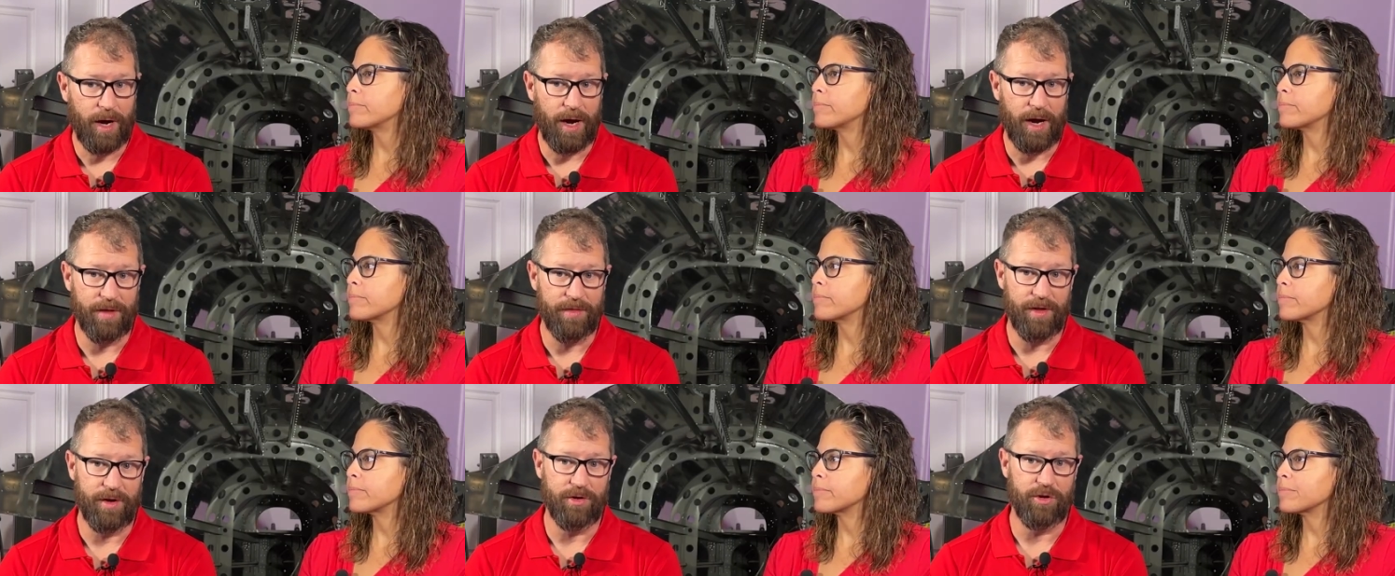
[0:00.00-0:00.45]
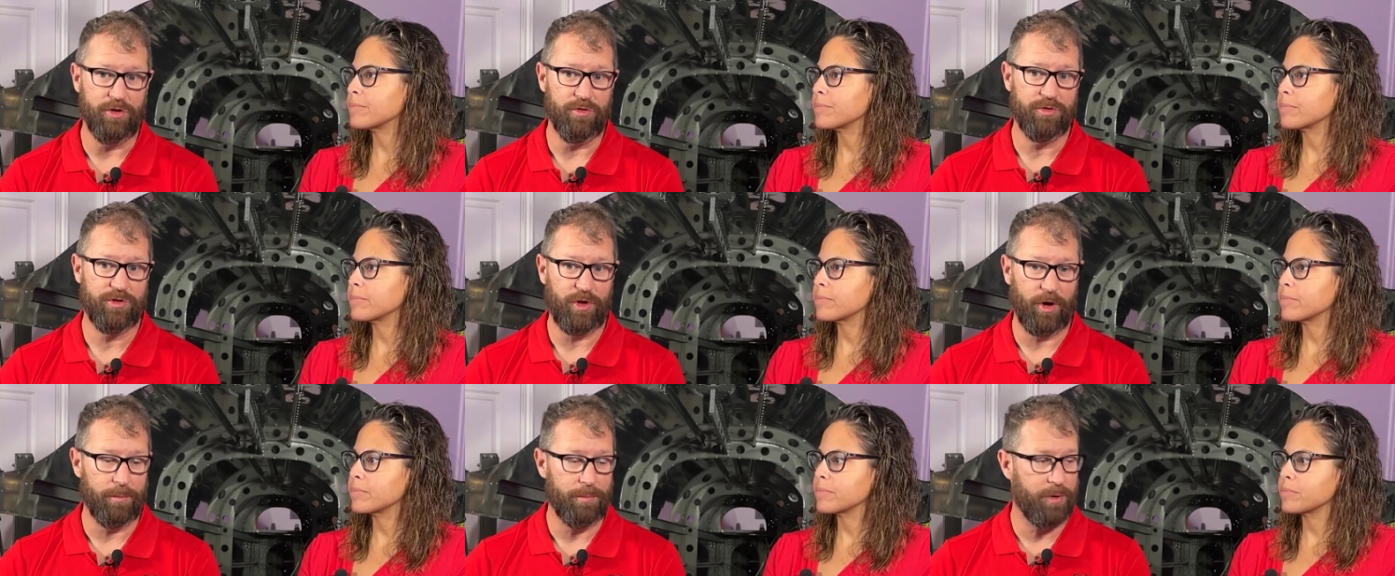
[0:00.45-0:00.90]
Speaker 1: uh, then you
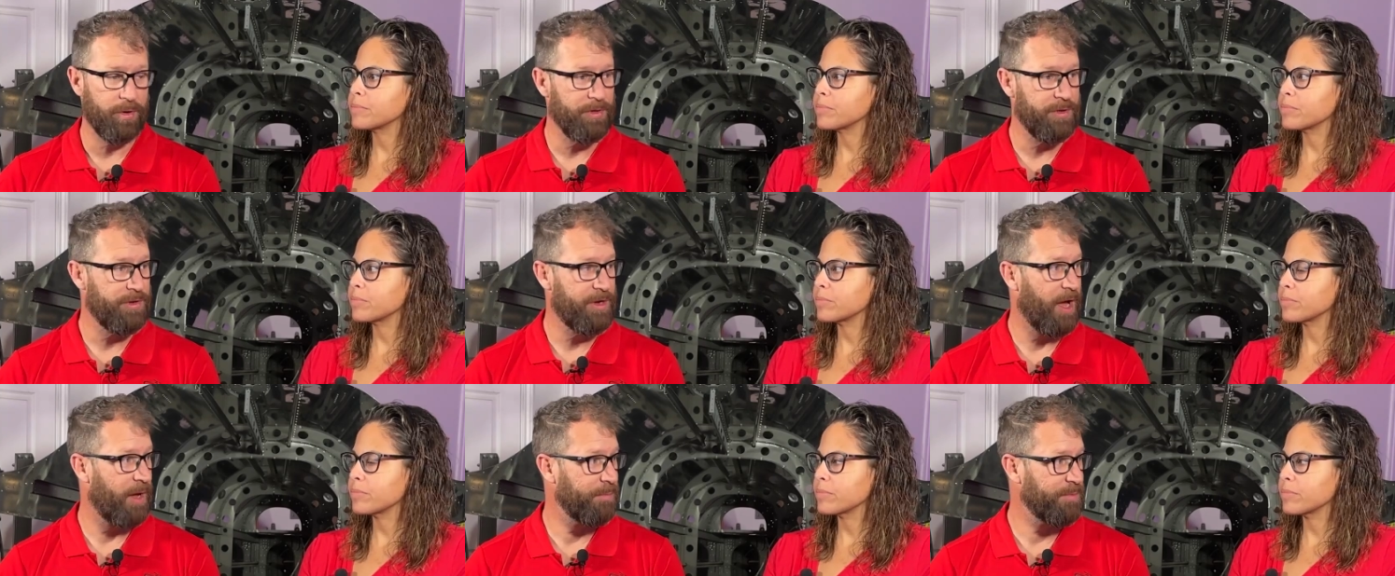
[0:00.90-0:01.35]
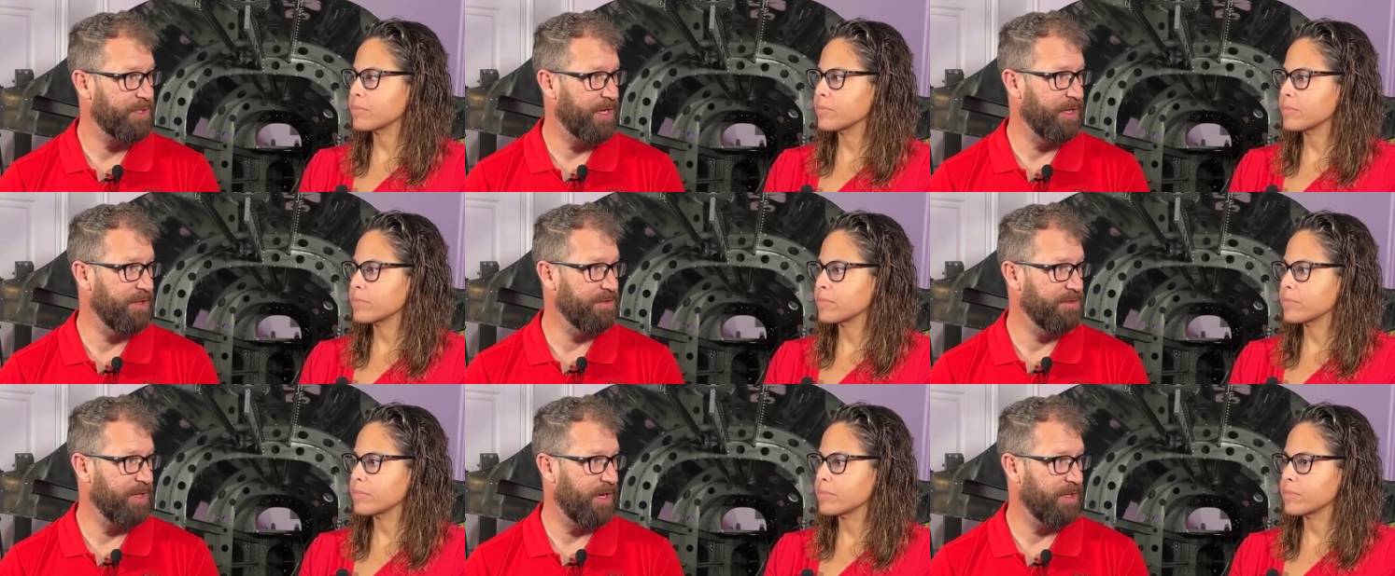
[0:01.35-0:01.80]
start putting the top
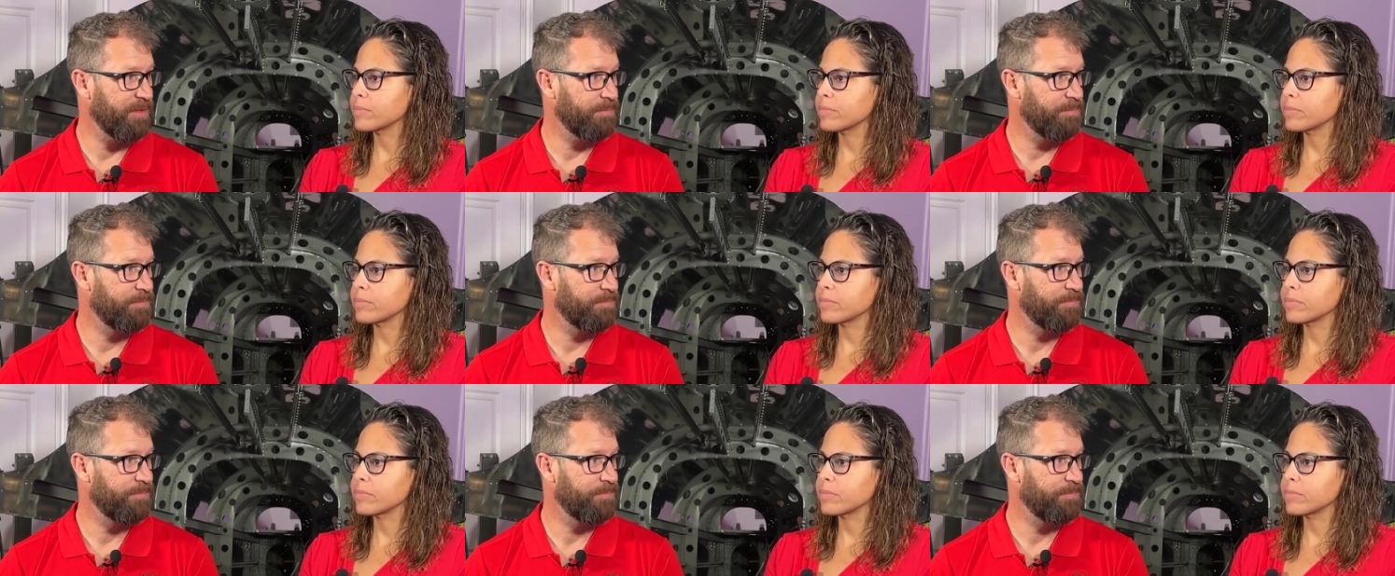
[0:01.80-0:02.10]
skins on.